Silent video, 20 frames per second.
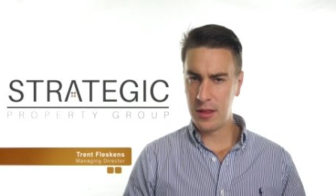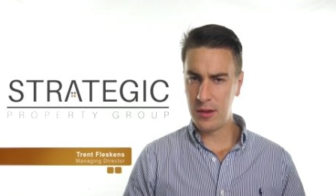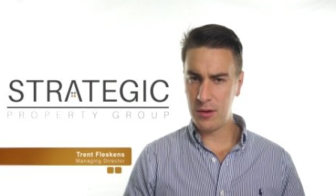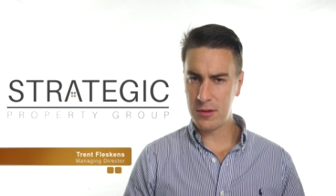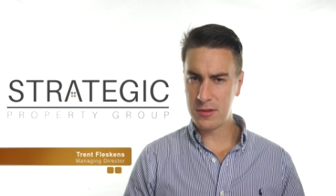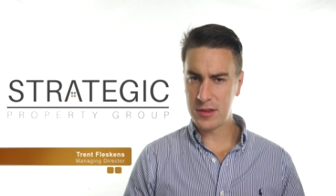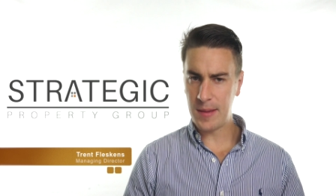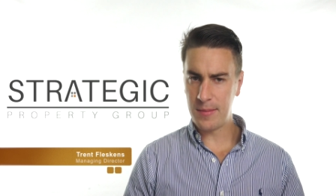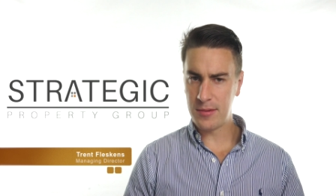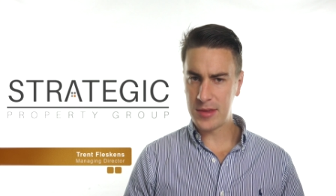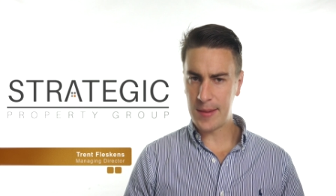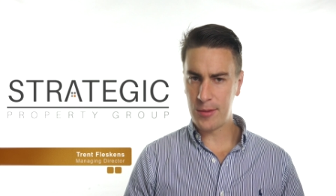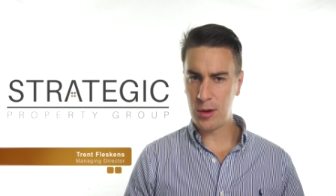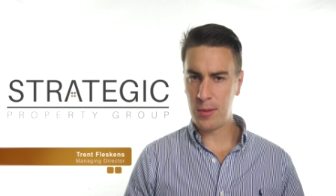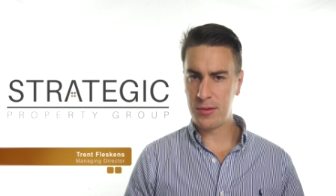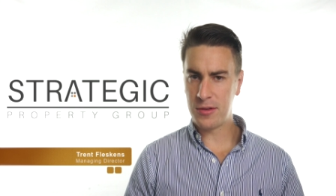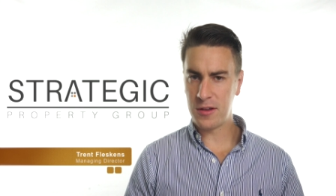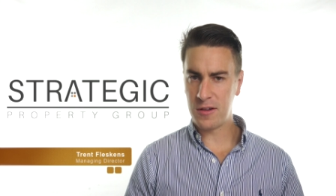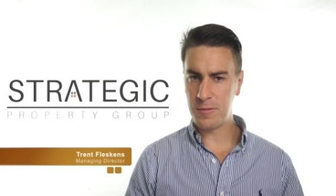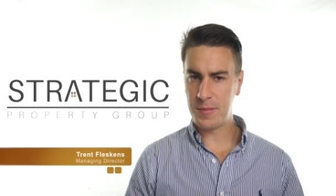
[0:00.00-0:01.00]
there are some
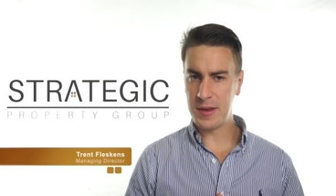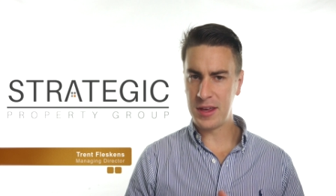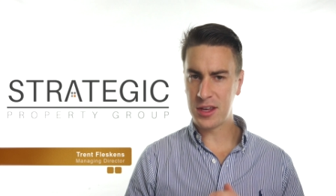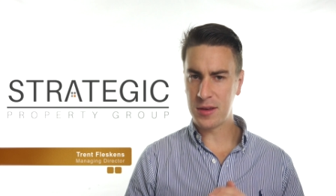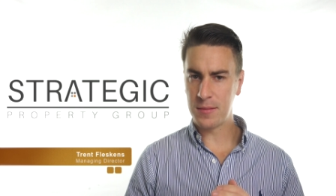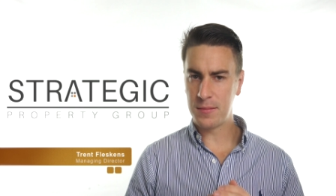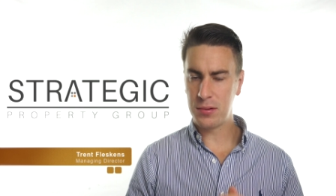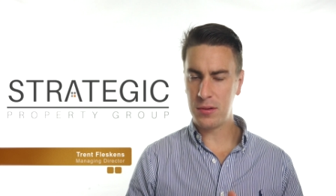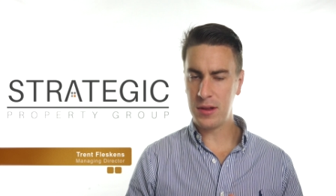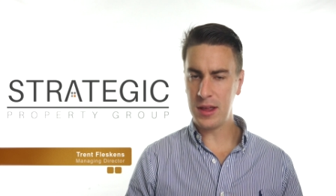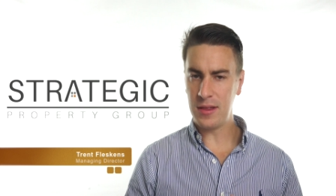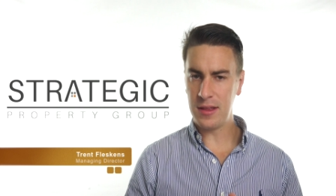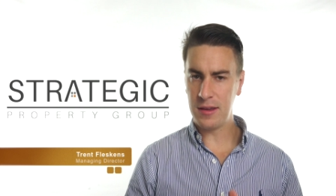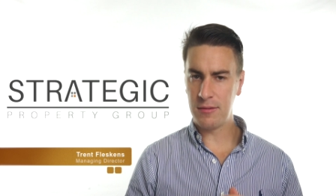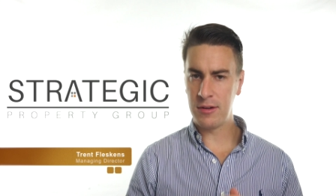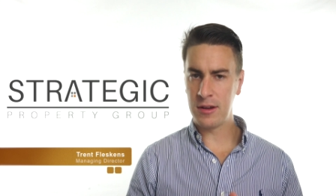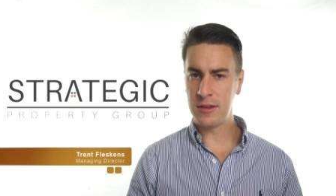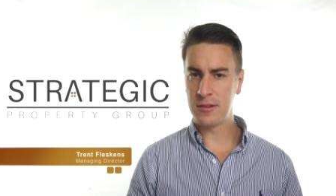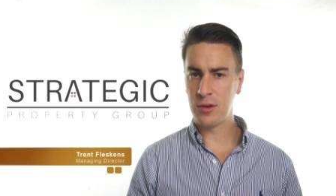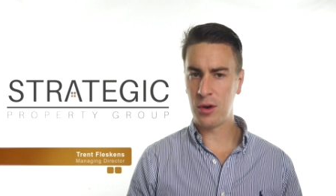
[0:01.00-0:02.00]
suburbs that have been completely
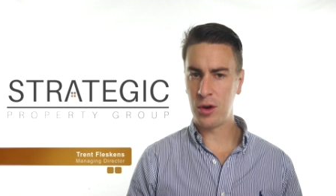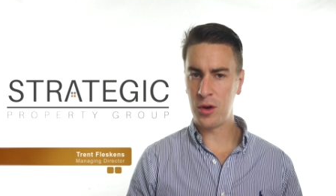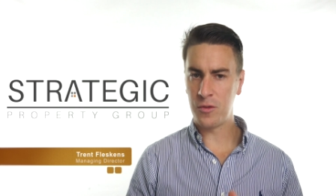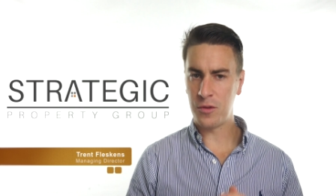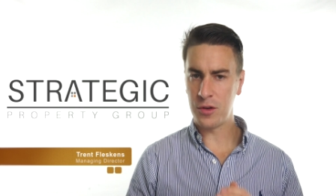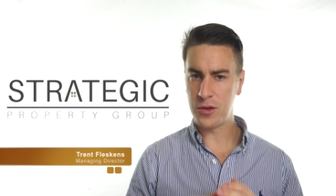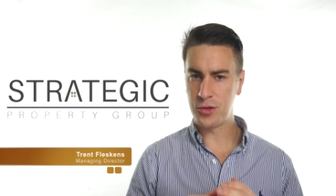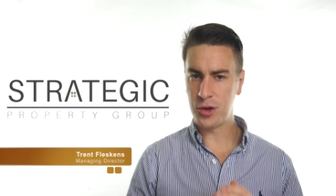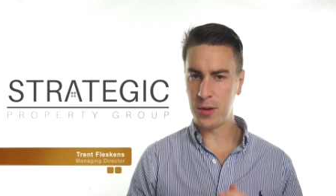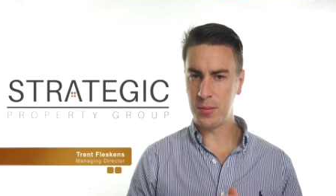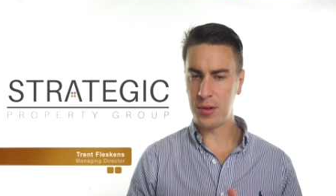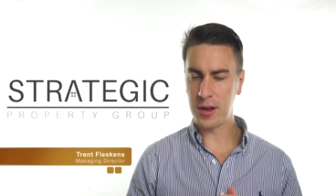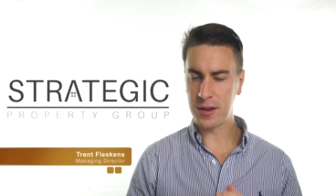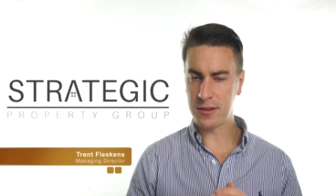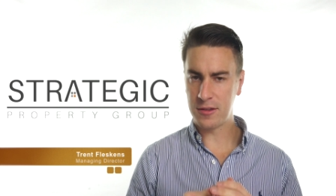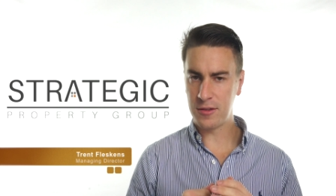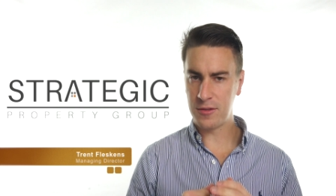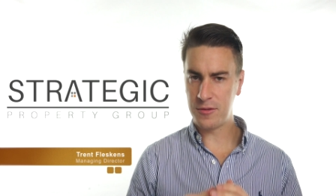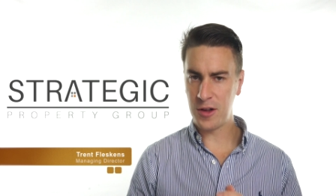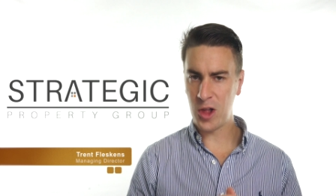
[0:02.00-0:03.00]
rezoned for
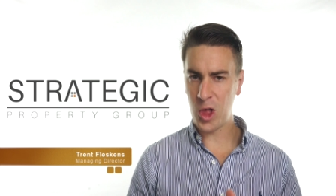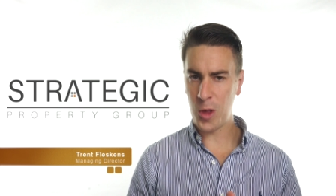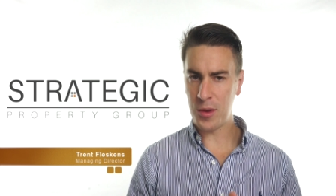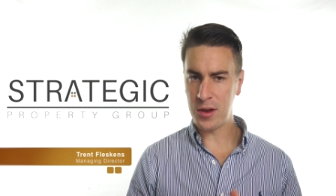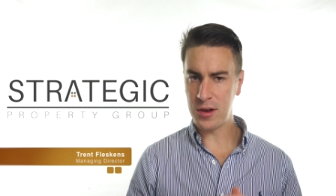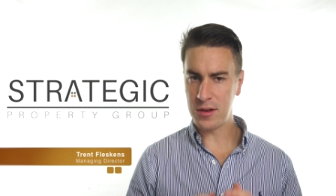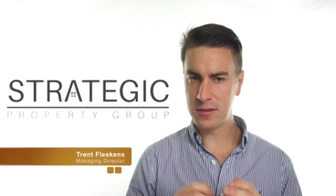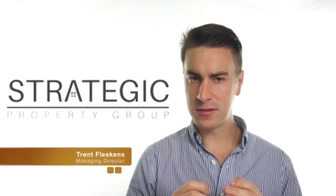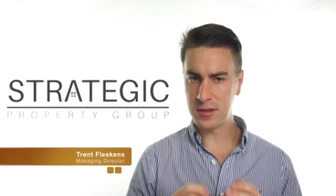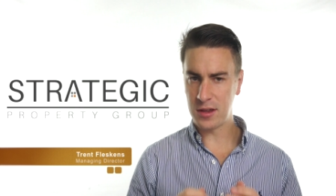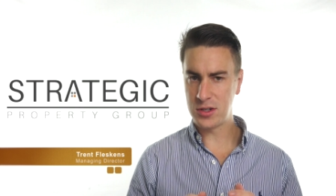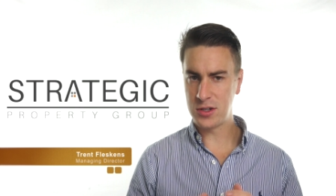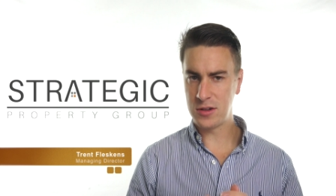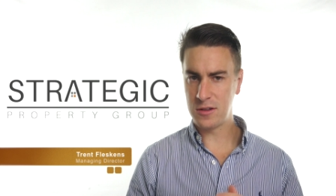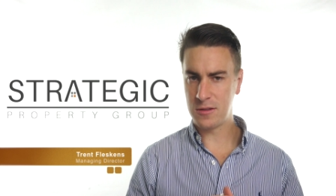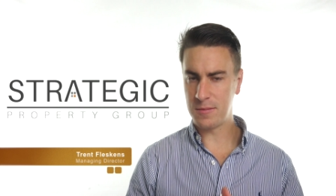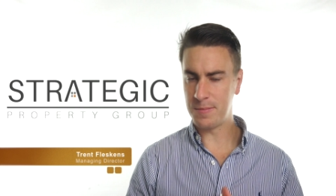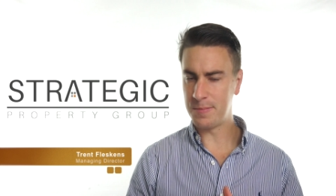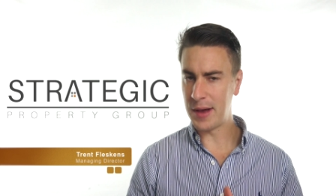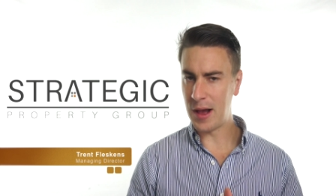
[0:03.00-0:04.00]
triplex development, such
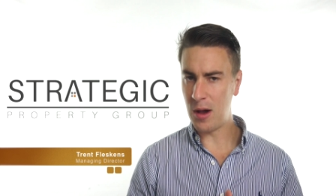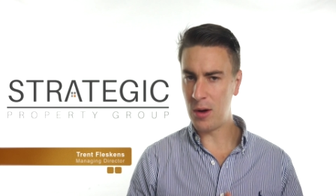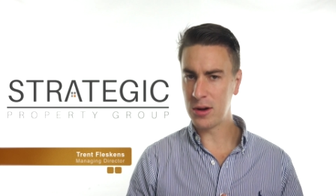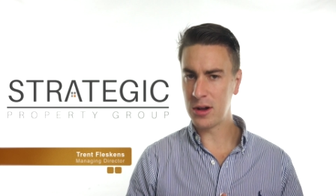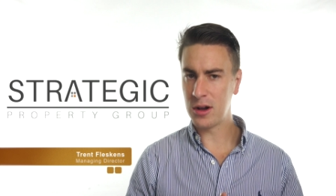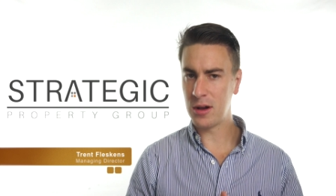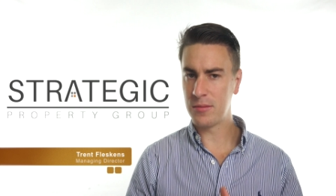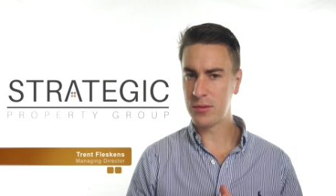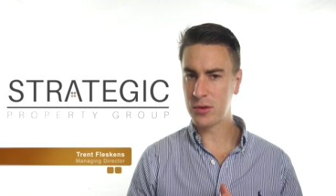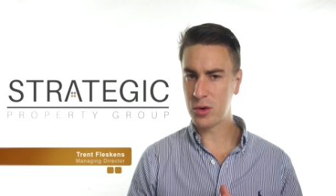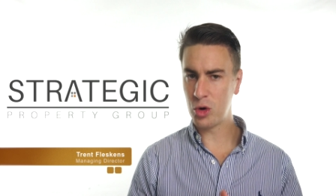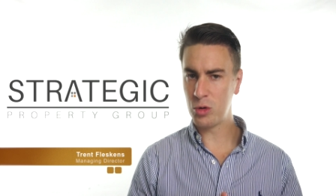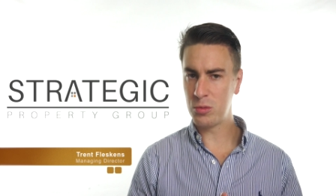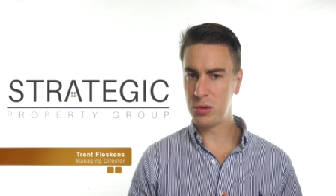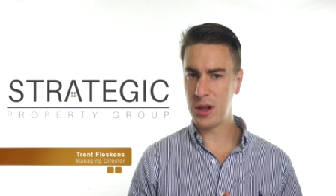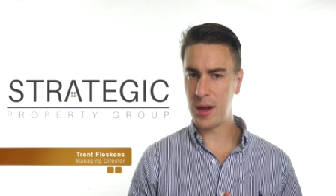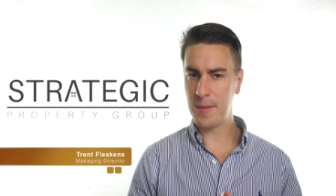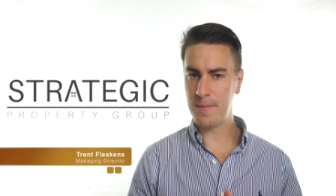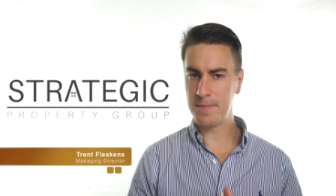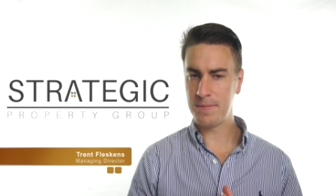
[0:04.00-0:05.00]
as Balga,
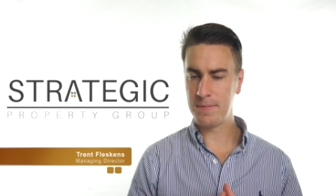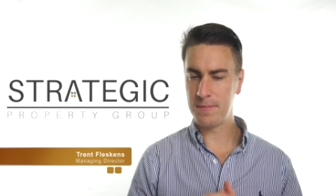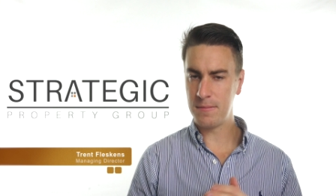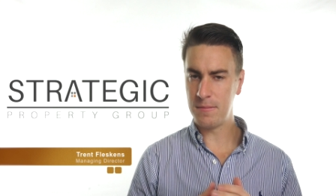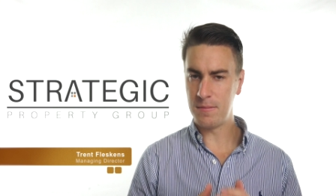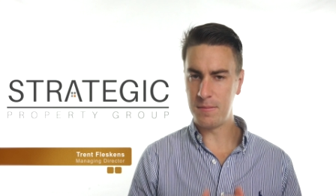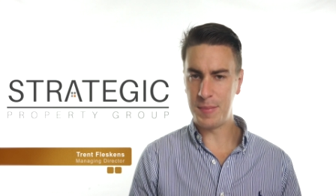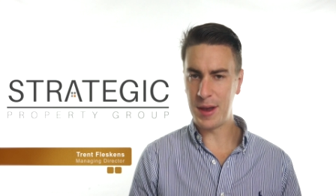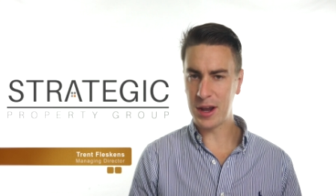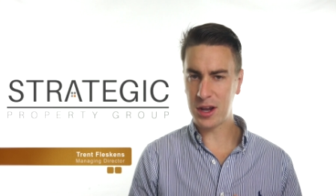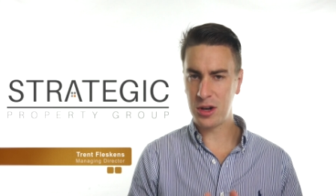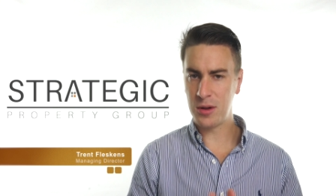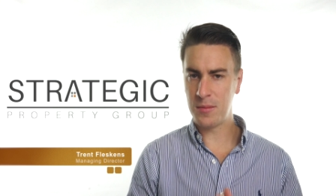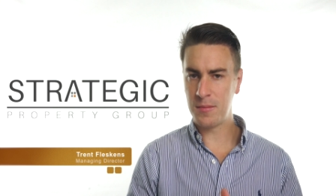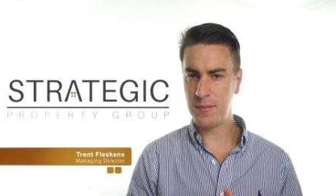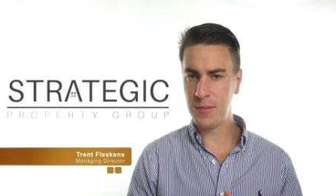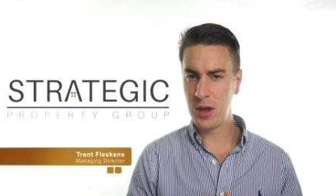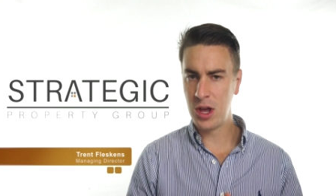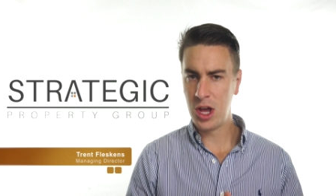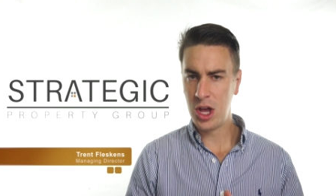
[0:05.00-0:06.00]
Coolbellup,
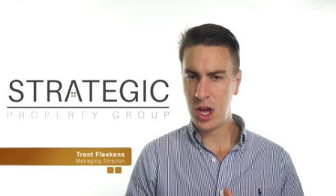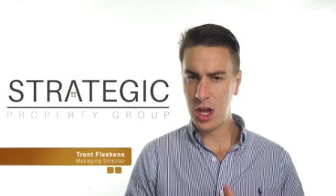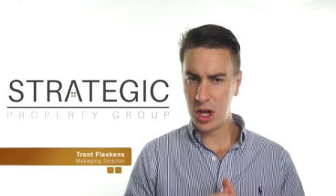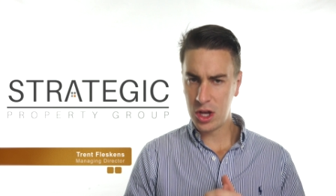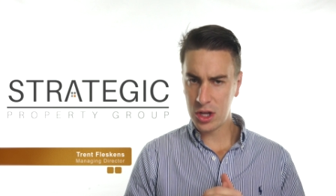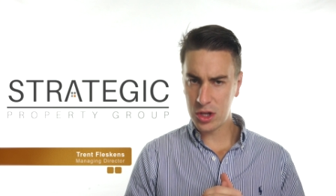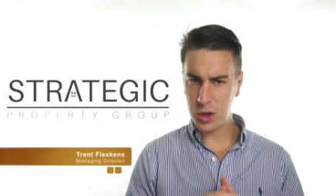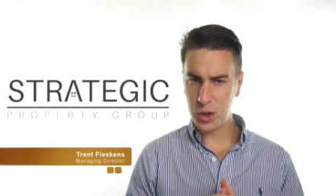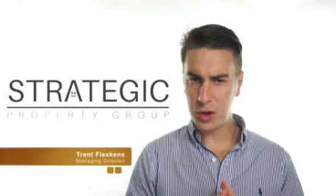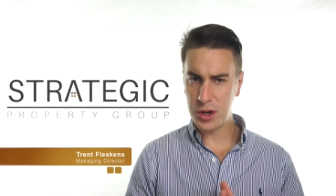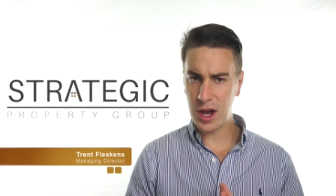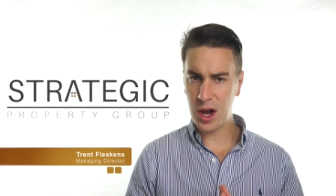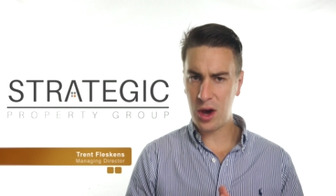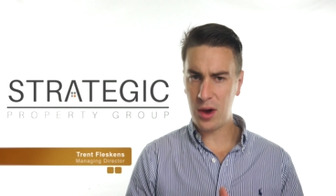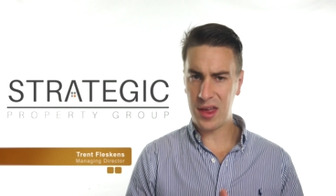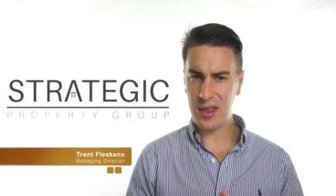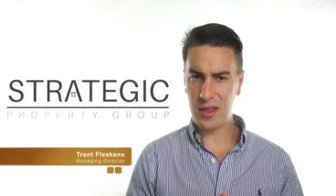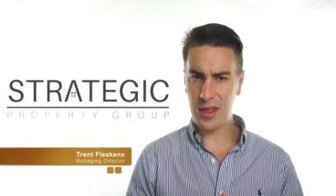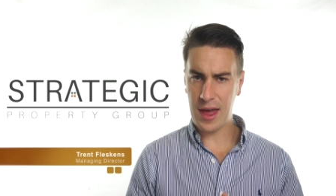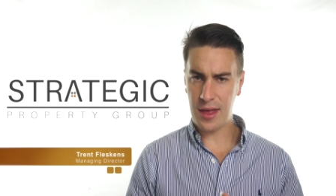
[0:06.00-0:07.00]
Beckenham,
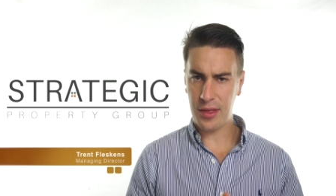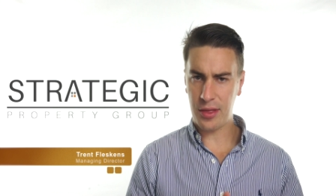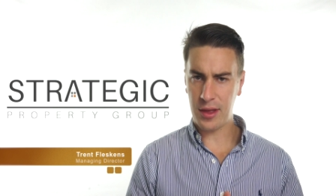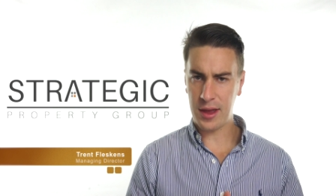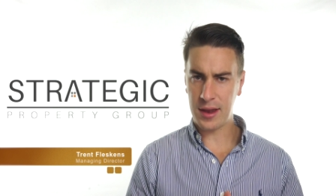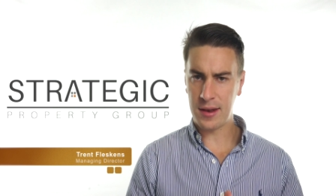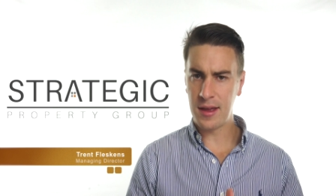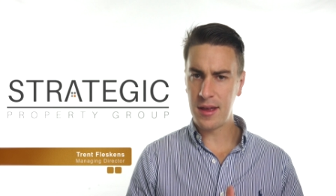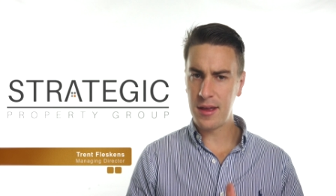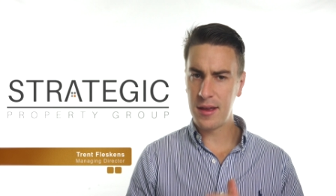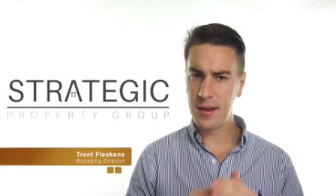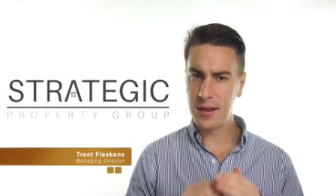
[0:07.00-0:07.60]
Cudale and Lathland.